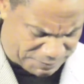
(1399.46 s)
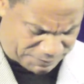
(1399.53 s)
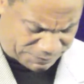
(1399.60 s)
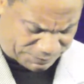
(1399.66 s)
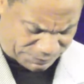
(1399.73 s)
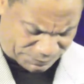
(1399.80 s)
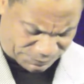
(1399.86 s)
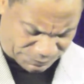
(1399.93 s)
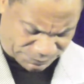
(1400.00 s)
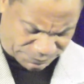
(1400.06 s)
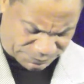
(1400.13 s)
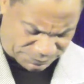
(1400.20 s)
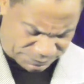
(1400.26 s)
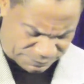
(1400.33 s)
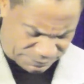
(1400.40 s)
Resist the enemy.
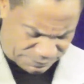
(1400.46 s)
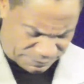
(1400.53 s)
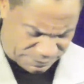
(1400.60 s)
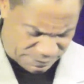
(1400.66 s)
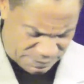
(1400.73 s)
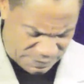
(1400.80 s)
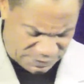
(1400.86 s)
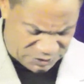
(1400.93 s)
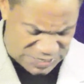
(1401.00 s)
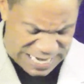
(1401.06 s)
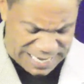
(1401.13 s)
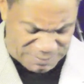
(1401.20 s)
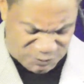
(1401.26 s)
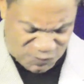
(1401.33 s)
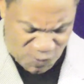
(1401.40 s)

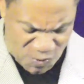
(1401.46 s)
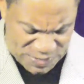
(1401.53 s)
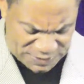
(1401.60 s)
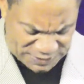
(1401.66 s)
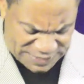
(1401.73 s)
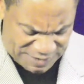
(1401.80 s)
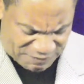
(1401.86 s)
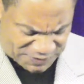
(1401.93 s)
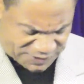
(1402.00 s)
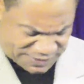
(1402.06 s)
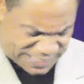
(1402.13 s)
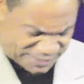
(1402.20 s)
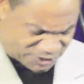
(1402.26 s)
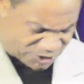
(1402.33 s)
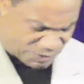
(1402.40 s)
James 4:7
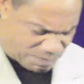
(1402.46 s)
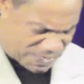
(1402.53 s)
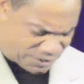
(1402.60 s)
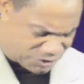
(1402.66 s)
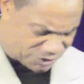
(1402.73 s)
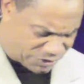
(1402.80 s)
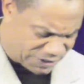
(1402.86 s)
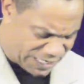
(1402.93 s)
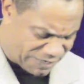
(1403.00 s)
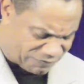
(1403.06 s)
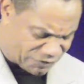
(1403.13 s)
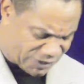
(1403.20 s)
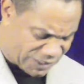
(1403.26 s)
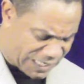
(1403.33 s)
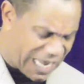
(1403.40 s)
says, submit
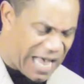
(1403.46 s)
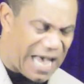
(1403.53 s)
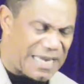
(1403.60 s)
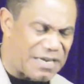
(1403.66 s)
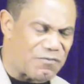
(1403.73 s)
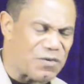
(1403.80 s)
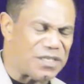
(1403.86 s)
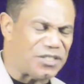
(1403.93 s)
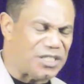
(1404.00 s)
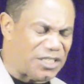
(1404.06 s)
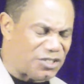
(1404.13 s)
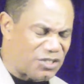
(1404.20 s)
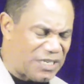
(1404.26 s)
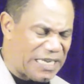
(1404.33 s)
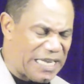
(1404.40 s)
yourselves to God and
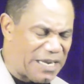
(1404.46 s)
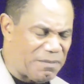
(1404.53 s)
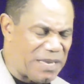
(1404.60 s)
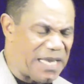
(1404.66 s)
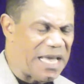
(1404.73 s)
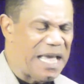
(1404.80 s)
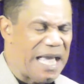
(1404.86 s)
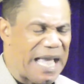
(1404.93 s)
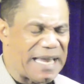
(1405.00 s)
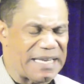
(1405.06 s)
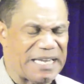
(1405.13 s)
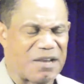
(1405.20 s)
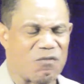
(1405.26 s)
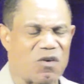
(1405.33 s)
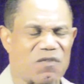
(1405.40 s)
resist the enemy and
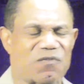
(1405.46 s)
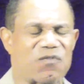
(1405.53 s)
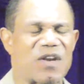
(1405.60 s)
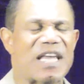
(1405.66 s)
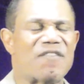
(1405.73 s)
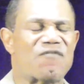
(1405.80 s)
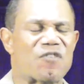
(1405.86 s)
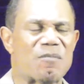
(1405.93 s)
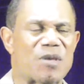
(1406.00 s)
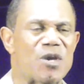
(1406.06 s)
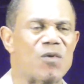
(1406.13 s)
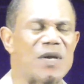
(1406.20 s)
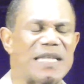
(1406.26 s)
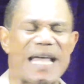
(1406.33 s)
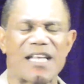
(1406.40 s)
he will flee from
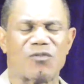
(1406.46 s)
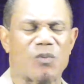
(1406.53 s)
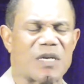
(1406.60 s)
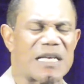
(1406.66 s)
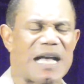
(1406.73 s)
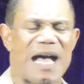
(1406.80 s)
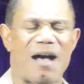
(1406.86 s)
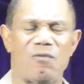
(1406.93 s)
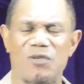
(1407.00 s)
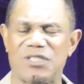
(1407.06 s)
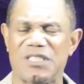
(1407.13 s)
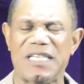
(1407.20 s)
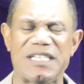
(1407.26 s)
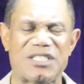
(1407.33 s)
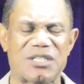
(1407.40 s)
you. And that's what God was
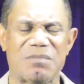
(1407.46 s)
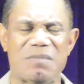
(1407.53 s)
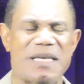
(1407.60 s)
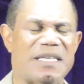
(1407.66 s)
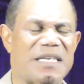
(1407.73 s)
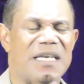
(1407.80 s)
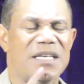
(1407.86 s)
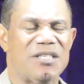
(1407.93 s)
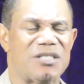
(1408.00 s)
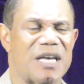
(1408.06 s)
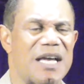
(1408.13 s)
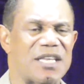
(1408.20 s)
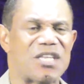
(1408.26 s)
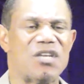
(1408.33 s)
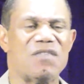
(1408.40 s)
teaching me.
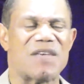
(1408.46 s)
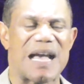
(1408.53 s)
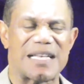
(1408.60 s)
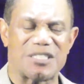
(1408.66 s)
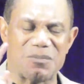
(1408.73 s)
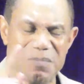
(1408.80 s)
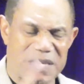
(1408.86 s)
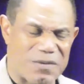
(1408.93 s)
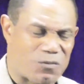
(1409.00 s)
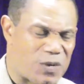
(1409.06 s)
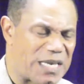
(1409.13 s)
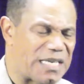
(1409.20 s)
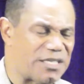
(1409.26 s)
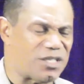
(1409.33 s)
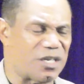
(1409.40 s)
Son, you've got to be
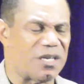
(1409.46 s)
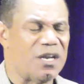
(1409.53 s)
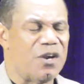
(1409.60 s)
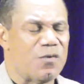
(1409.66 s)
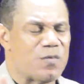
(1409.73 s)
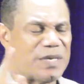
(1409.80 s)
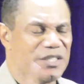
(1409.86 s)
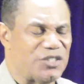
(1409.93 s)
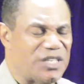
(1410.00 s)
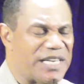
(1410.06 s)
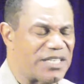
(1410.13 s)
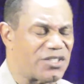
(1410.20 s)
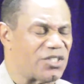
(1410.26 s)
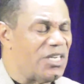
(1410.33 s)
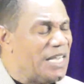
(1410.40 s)
willing to
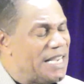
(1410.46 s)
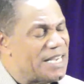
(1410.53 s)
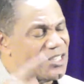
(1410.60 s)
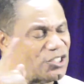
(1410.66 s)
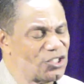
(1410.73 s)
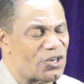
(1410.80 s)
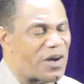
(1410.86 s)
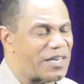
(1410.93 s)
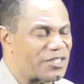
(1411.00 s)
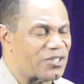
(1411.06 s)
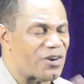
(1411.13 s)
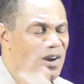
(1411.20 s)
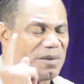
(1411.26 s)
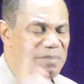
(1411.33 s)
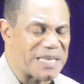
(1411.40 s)
resist his
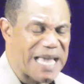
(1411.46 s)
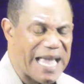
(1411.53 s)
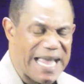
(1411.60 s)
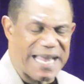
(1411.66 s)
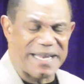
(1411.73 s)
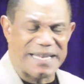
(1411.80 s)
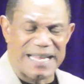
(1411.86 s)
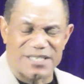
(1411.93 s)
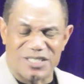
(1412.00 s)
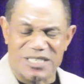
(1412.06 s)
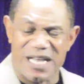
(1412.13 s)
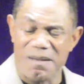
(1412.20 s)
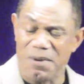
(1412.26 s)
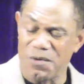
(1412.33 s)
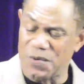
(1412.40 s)
short-term gain that's
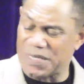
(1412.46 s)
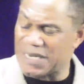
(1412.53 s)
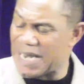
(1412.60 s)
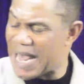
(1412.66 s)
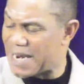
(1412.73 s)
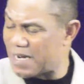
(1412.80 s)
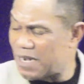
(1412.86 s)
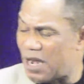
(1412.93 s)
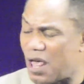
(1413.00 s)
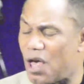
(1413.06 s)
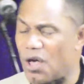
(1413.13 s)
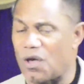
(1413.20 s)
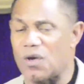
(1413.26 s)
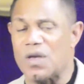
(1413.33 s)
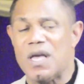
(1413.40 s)
coming with a lot of
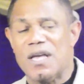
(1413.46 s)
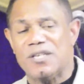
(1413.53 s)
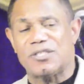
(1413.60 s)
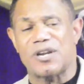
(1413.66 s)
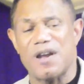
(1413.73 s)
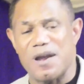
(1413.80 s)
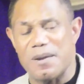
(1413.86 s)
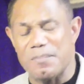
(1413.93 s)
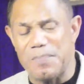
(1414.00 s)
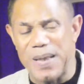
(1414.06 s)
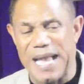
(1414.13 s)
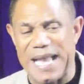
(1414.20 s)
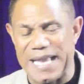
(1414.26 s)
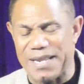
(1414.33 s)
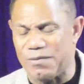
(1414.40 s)
long-term
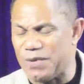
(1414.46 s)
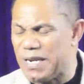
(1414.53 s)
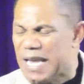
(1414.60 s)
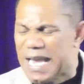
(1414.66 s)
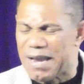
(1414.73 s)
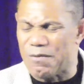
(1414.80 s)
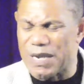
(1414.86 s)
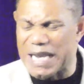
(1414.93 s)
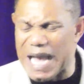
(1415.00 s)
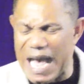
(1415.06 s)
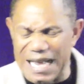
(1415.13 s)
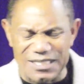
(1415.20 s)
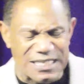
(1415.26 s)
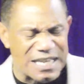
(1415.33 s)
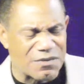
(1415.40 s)
pain. And when
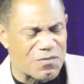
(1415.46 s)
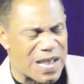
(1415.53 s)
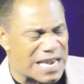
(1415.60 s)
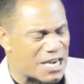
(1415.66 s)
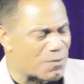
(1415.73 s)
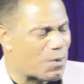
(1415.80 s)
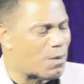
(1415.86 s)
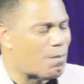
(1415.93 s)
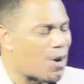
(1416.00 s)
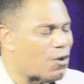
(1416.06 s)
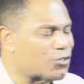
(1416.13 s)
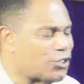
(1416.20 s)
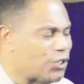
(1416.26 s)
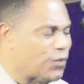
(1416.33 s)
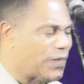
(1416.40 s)
God's getting ready to
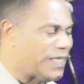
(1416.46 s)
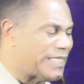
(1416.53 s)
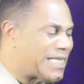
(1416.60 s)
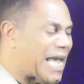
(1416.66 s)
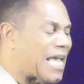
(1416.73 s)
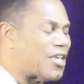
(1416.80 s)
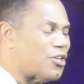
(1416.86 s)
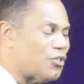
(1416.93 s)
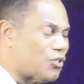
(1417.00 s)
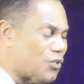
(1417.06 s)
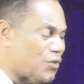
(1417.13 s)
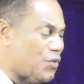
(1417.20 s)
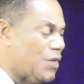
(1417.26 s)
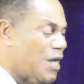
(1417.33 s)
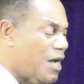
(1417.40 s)
promote you and take you
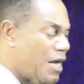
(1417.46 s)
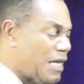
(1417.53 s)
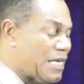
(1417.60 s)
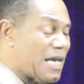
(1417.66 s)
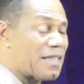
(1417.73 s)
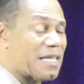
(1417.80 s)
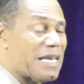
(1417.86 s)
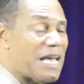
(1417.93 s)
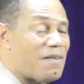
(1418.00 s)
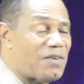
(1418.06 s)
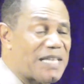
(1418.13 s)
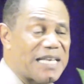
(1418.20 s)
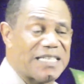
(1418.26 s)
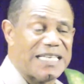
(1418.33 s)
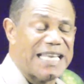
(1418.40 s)
to another level,
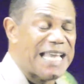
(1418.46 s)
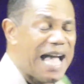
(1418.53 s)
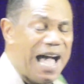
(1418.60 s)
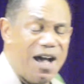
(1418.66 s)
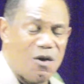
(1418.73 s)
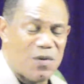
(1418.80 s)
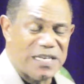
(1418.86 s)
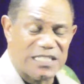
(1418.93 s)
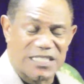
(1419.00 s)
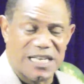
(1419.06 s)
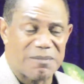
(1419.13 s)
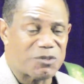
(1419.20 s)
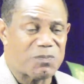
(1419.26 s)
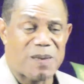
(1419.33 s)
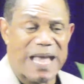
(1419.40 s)
he always
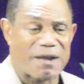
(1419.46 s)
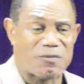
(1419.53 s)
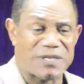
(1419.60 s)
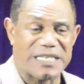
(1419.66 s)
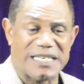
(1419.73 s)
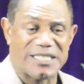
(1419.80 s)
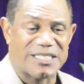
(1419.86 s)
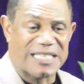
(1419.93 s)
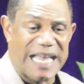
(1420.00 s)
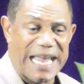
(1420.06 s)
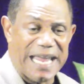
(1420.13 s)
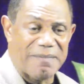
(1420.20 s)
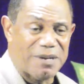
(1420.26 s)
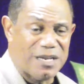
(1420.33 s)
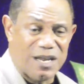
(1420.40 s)
comes back with these
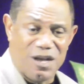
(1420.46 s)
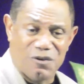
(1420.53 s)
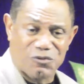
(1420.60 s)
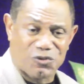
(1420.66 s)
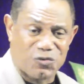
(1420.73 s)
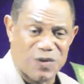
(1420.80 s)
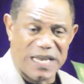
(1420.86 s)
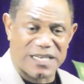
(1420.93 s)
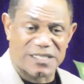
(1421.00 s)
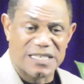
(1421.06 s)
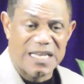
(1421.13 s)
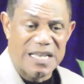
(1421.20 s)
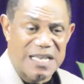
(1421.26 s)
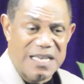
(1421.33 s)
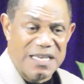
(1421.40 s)
same little old tricks,
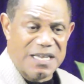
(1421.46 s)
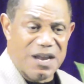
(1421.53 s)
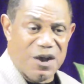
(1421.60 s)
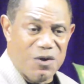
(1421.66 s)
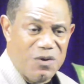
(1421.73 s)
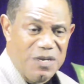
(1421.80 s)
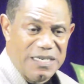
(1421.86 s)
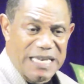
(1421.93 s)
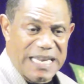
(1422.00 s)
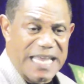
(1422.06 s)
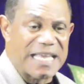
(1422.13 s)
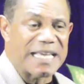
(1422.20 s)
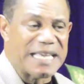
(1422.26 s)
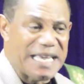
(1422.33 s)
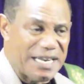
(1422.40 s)
you know, that he
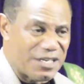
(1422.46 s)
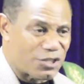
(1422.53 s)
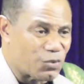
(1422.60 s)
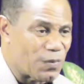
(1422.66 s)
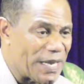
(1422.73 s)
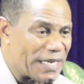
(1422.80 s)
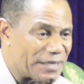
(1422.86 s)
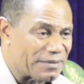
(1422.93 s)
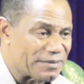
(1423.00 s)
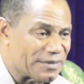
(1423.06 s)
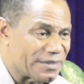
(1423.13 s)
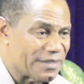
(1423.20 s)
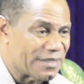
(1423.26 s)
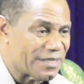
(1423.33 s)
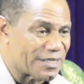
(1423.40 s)
can get us with.
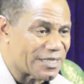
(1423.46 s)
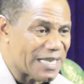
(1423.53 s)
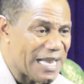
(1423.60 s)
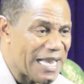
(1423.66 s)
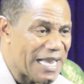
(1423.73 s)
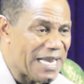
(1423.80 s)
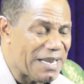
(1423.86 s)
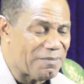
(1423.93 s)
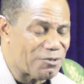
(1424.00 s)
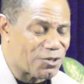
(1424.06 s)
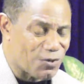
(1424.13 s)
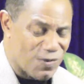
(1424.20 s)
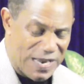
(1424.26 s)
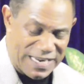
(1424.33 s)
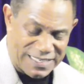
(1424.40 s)
The same
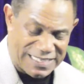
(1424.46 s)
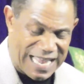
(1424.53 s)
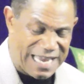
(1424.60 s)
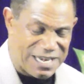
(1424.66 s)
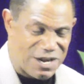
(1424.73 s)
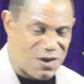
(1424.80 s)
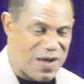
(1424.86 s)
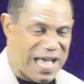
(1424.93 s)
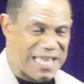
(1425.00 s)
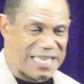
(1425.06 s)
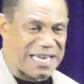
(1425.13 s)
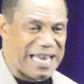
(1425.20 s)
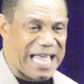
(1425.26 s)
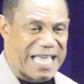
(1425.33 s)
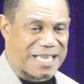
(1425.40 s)
tricks. I know how
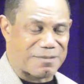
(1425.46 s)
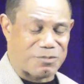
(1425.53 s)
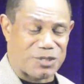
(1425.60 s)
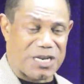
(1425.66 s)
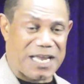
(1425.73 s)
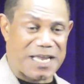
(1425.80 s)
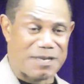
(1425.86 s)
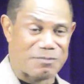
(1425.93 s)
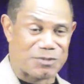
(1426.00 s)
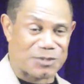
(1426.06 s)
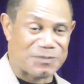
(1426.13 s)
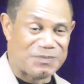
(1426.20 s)
you like them, James.